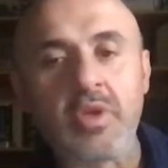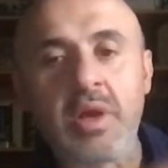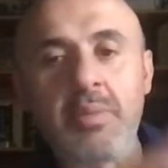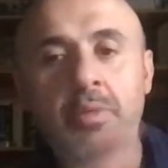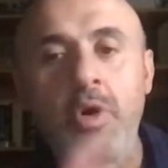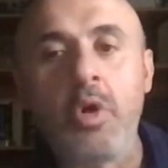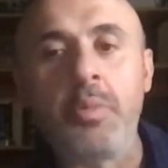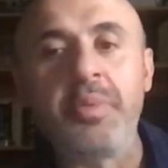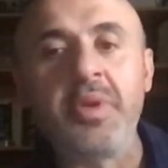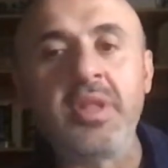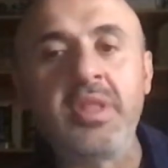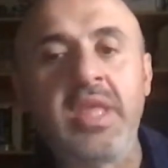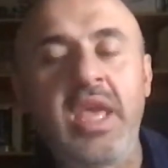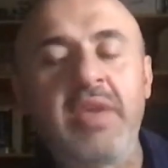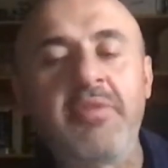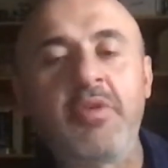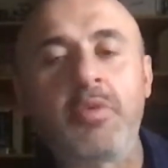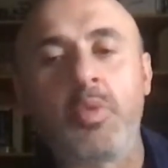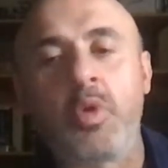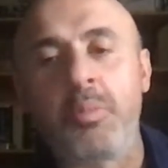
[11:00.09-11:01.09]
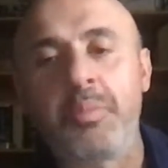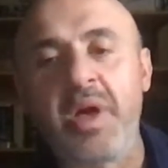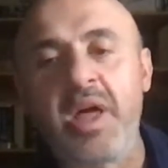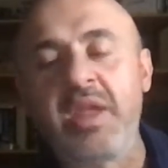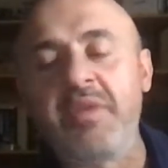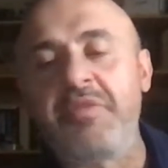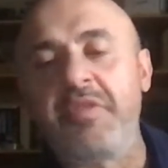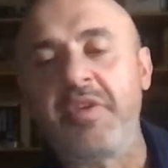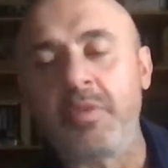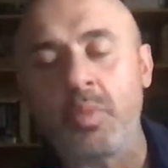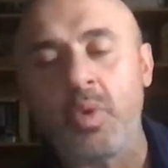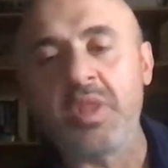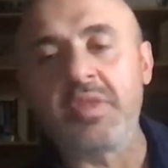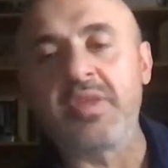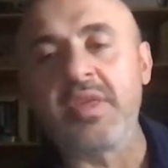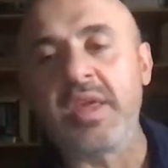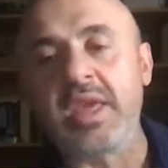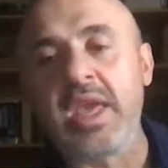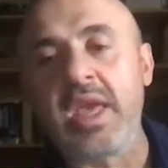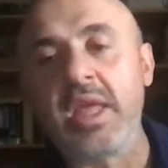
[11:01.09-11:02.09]
So I'm hoping David will benefit
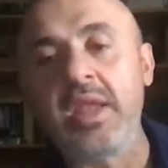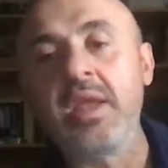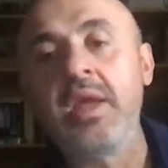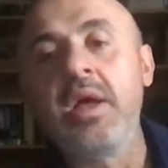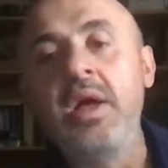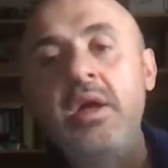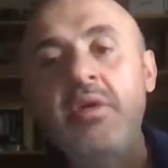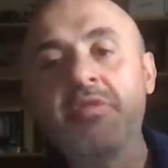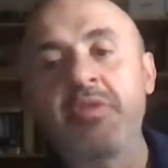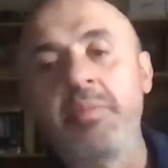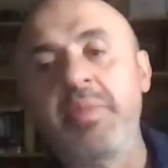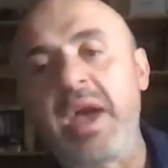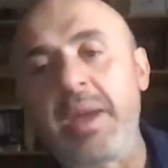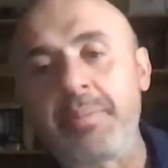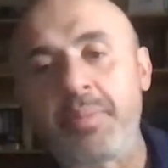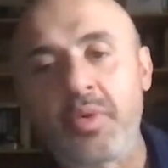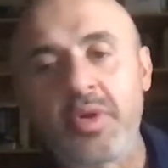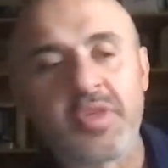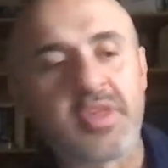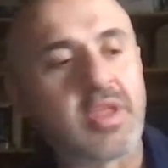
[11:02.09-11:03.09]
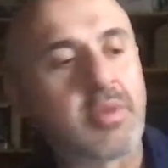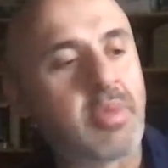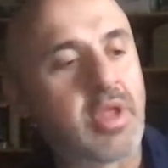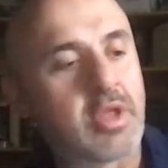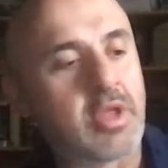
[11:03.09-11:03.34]
once again from that prison